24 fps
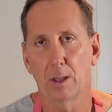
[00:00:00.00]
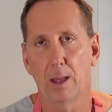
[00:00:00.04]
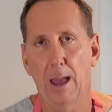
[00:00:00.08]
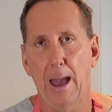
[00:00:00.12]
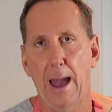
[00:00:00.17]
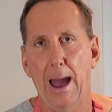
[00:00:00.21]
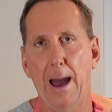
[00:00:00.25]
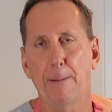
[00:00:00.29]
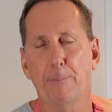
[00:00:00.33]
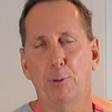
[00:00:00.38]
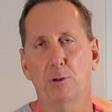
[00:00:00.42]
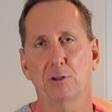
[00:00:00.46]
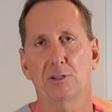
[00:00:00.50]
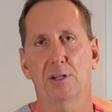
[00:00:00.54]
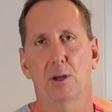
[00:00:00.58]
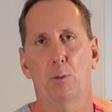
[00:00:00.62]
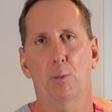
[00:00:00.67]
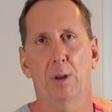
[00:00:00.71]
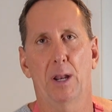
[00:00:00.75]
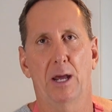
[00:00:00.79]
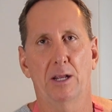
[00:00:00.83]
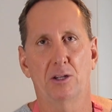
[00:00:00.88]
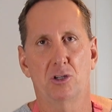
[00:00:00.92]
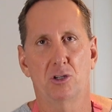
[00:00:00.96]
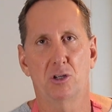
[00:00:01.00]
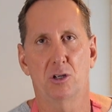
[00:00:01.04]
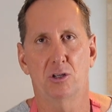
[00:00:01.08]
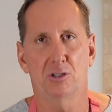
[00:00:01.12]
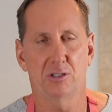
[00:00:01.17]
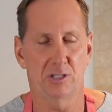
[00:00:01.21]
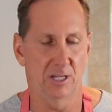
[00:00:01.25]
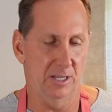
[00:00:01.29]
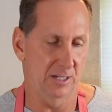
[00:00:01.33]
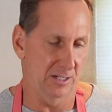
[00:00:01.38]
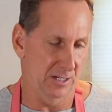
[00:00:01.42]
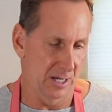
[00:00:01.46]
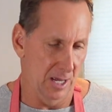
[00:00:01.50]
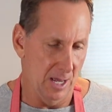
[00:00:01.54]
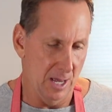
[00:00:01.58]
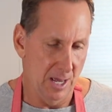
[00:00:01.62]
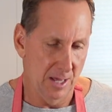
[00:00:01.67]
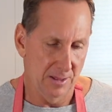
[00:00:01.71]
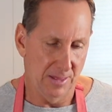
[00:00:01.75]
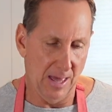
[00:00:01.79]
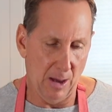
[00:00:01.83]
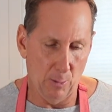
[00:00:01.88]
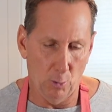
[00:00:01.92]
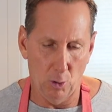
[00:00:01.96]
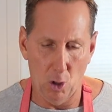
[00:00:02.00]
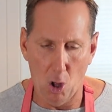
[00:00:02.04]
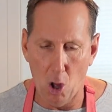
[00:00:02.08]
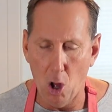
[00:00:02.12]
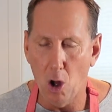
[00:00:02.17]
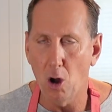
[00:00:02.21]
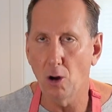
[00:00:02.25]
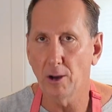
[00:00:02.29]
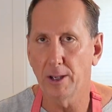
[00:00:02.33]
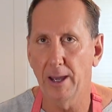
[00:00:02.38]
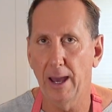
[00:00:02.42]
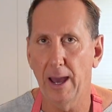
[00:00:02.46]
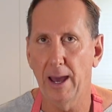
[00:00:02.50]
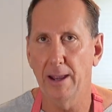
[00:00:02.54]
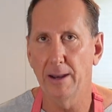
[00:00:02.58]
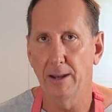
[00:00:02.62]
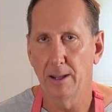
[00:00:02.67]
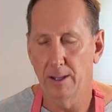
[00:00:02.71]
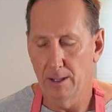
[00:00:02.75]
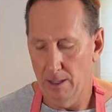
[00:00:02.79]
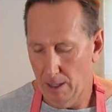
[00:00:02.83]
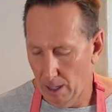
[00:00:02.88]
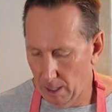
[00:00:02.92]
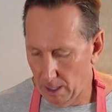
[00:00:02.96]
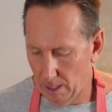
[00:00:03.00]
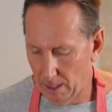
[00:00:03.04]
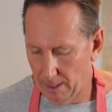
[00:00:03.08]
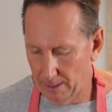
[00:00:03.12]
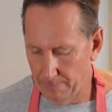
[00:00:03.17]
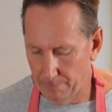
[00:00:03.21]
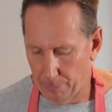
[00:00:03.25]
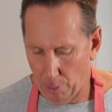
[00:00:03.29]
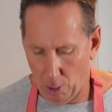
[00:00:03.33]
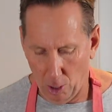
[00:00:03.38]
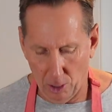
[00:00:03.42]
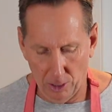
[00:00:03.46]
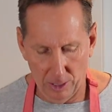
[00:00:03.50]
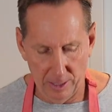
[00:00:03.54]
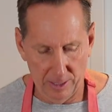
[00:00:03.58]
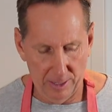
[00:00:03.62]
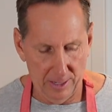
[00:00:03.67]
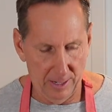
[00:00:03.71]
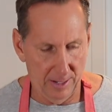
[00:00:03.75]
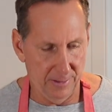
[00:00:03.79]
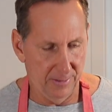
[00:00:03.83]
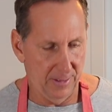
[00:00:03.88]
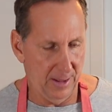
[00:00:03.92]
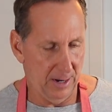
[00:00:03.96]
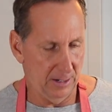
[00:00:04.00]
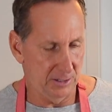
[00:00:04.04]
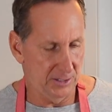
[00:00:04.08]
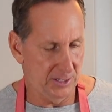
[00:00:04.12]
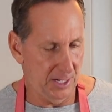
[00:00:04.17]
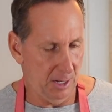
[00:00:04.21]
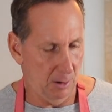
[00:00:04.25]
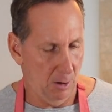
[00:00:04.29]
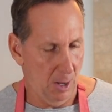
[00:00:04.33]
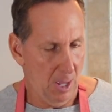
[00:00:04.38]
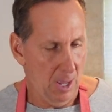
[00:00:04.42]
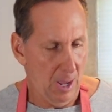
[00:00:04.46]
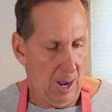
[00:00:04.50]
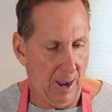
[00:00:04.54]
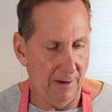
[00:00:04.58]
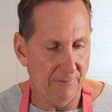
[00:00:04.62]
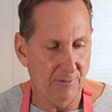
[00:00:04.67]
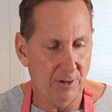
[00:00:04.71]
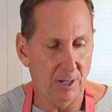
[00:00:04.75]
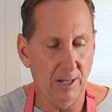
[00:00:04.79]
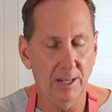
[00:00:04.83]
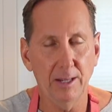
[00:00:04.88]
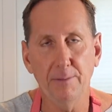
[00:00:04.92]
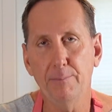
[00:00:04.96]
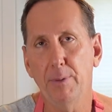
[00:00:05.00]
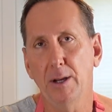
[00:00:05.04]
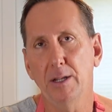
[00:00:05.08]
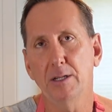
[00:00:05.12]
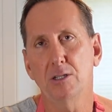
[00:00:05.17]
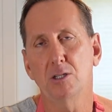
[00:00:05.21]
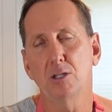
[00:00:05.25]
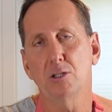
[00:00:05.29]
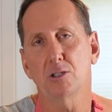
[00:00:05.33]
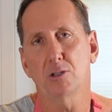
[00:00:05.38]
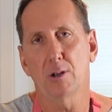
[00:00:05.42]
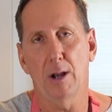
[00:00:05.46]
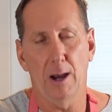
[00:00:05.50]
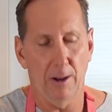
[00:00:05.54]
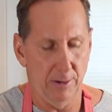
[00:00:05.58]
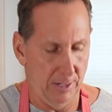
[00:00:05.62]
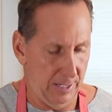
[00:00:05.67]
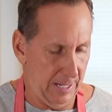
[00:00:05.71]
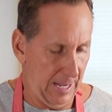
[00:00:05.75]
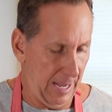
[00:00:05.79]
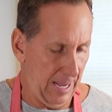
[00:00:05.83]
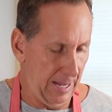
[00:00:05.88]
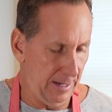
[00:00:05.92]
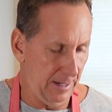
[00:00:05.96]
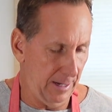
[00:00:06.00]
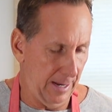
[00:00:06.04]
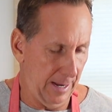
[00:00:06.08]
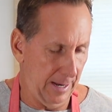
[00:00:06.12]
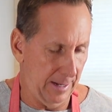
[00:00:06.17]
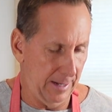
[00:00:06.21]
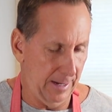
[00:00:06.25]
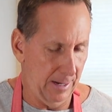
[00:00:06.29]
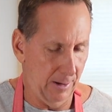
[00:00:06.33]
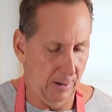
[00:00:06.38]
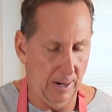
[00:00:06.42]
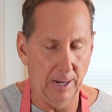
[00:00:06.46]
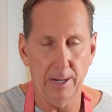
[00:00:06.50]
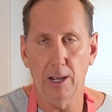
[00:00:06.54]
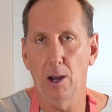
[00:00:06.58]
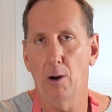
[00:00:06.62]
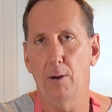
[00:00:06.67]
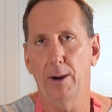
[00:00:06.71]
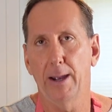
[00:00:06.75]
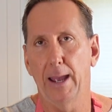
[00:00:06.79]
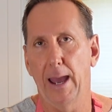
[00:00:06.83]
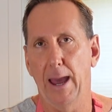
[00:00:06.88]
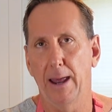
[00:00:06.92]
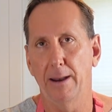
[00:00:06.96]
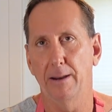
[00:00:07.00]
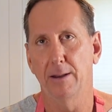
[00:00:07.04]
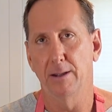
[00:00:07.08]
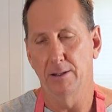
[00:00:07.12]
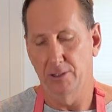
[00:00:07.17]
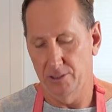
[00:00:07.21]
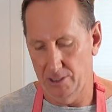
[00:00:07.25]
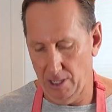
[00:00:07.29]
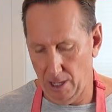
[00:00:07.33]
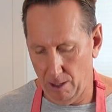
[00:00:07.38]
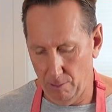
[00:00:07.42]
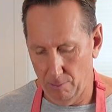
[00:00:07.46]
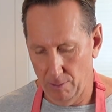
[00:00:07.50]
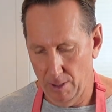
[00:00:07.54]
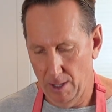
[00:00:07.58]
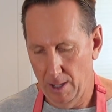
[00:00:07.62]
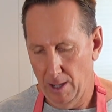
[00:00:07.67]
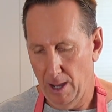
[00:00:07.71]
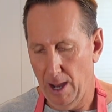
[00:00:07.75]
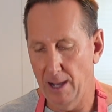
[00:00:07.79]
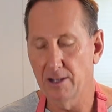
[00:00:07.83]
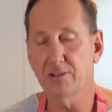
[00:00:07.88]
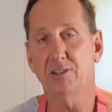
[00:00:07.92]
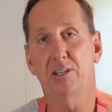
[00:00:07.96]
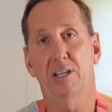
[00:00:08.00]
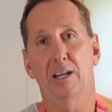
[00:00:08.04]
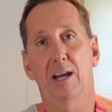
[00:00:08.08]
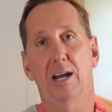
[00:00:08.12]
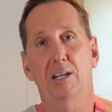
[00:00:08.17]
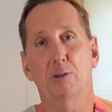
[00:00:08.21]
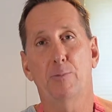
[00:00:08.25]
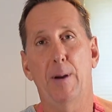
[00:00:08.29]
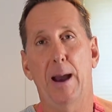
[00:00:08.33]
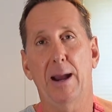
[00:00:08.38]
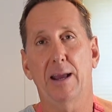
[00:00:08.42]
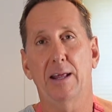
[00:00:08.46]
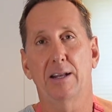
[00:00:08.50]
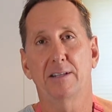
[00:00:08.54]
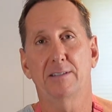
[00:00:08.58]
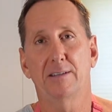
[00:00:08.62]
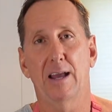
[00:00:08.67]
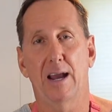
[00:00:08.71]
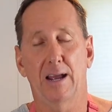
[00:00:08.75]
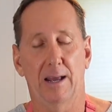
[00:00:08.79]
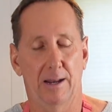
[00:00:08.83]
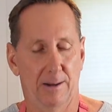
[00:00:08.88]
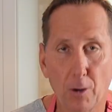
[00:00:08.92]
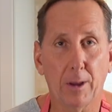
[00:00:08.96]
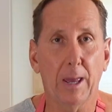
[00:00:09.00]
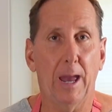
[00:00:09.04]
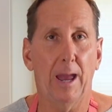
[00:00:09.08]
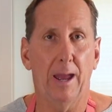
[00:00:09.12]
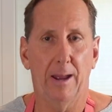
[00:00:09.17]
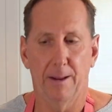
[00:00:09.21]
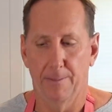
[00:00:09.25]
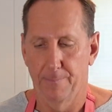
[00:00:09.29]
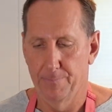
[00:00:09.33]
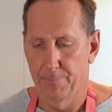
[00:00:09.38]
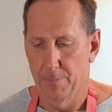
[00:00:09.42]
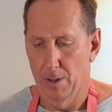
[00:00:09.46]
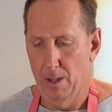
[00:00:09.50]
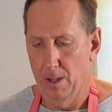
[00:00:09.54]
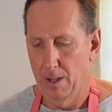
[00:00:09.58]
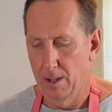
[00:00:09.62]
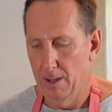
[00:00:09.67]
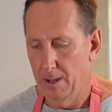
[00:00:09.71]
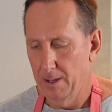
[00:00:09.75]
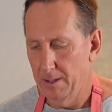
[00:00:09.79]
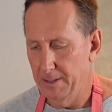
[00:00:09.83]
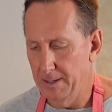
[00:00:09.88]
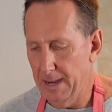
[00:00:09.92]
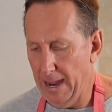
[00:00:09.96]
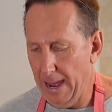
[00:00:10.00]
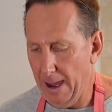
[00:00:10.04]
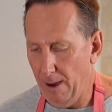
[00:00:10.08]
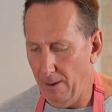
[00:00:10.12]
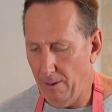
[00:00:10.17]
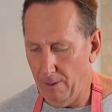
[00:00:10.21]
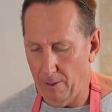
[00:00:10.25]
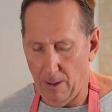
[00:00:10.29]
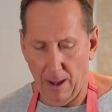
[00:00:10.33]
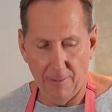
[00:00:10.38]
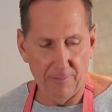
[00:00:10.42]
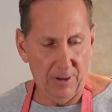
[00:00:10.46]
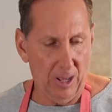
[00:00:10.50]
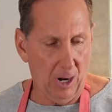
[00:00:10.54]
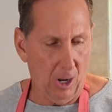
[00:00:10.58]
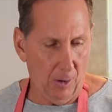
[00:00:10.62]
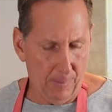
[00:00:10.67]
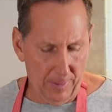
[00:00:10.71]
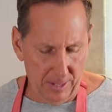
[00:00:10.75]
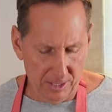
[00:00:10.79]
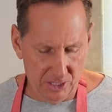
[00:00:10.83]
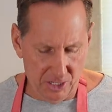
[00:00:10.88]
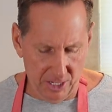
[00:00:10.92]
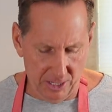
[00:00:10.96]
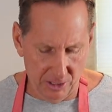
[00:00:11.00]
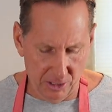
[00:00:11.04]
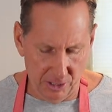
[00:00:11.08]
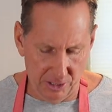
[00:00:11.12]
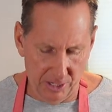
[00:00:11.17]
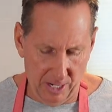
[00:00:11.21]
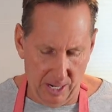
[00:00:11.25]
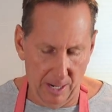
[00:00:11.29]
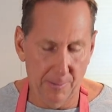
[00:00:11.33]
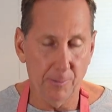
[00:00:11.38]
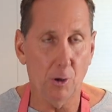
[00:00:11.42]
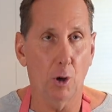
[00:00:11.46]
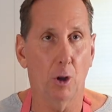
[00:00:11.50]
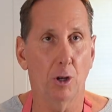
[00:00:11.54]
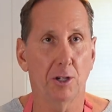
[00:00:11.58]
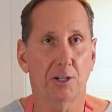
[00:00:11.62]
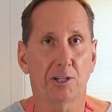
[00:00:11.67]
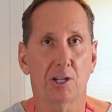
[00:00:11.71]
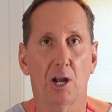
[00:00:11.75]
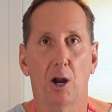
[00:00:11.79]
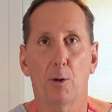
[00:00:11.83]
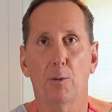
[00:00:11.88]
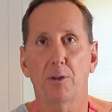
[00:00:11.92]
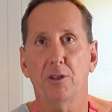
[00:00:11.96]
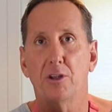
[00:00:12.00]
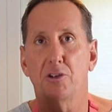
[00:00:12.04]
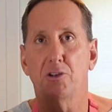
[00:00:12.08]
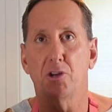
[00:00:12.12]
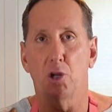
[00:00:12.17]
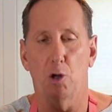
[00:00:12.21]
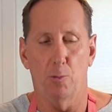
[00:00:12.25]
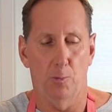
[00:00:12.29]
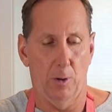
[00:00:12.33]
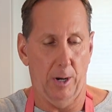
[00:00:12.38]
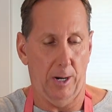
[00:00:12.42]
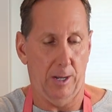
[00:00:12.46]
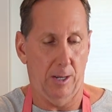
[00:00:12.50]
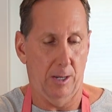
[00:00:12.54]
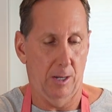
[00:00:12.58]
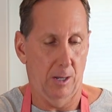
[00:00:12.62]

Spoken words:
apples. And when I juice this, that will all get imparted in there. So I've cleaned my juicer out again, and here I go again. So I'll see you guys back in a second. Okay, now I've got all my ginger done. I'm going to start with the turmeric.